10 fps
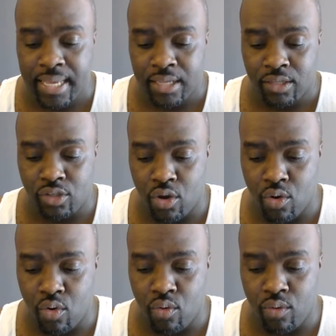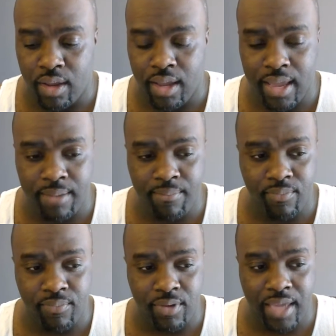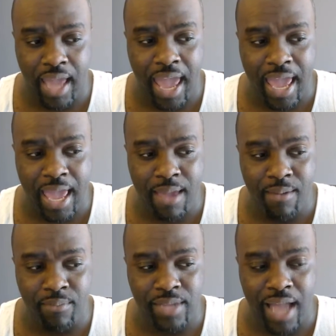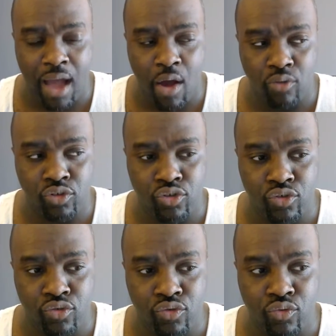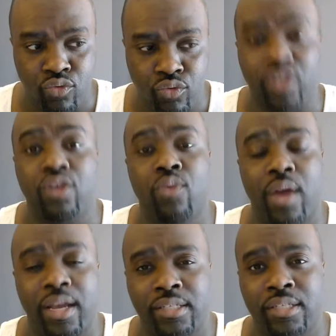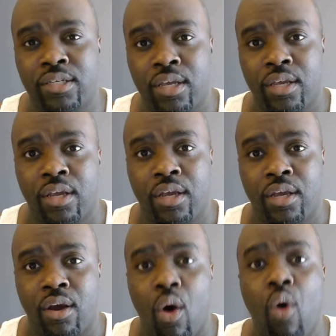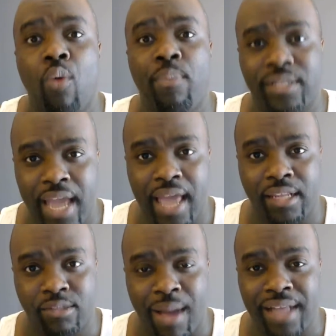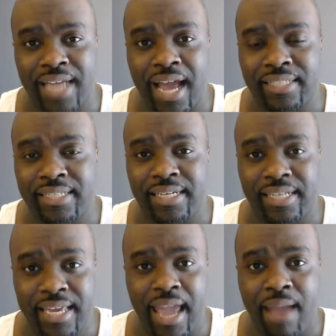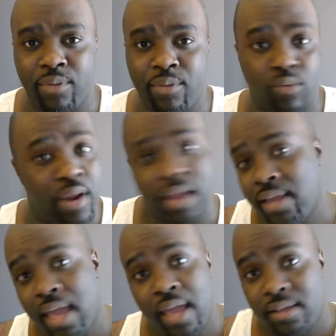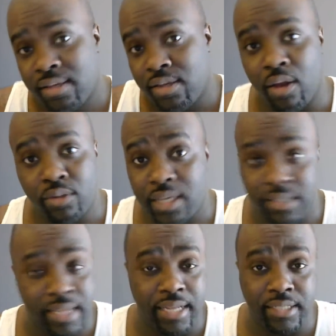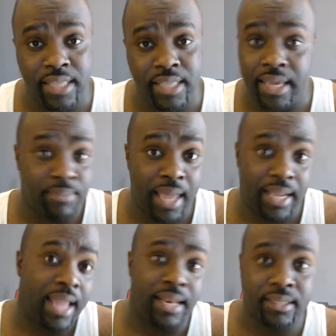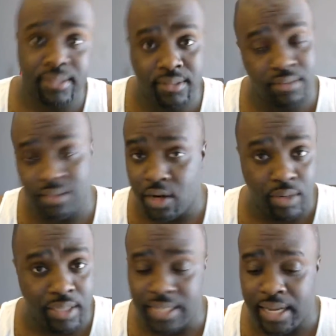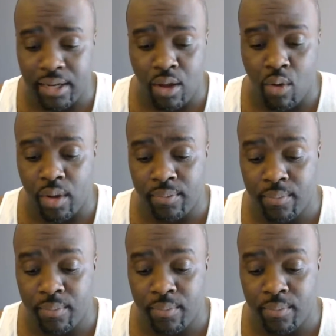So it came down to the U.S. Open challenge by John Cena. He came to the ring, so did his thing and like, "Hey, let's get it going."